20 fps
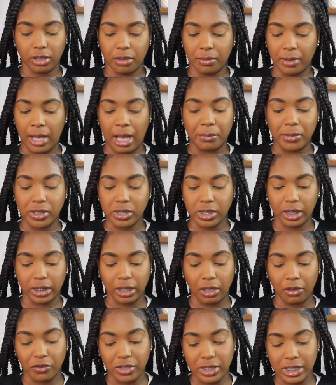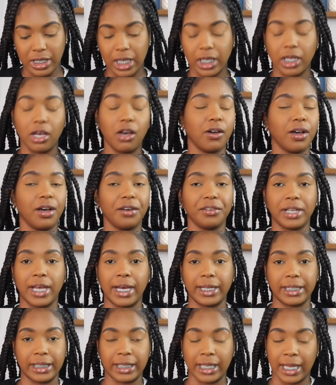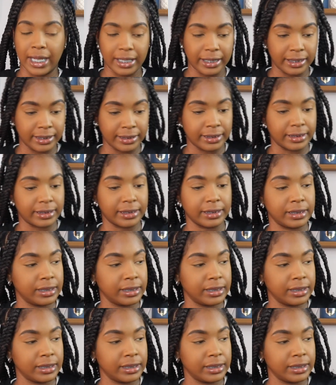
I almost thought they were gonna say Cocoa Naughty like uh